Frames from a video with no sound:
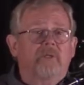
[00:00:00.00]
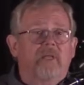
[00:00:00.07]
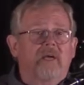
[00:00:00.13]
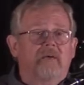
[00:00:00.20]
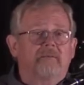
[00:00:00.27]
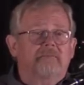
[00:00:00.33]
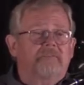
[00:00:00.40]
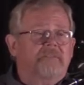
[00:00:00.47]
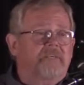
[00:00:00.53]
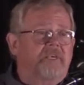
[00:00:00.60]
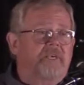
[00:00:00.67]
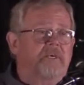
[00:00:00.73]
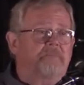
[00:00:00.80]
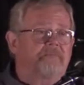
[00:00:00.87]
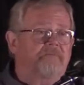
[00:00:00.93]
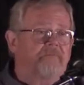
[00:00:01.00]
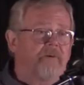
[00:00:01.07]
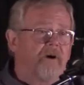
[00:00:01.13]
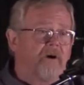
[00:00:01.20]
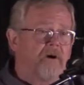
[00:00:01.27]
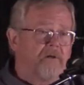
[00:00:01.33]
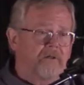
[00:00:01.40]
loves keep
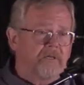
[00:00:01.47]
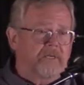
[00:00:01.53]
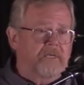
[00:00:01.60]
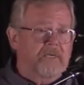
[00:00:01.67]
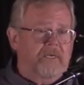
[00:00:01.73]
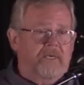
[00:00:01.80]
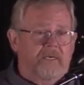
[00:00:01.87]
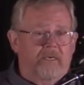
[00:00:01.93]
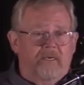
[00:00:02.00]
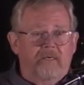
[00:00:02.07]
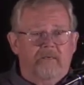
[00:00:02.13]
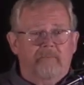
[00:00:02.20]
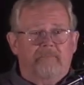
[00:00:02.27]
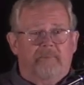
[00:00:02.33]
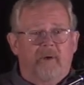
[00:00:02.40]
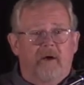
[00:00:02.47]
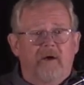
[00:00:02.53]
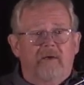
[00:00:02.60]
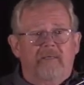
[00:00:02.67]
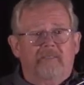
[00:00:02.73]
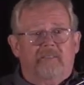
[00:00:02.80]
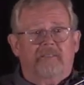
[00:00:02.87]
falling
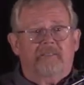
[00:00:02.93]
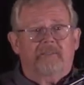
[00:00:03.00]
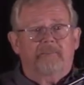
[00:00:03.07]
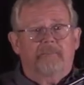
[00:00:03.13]
apart,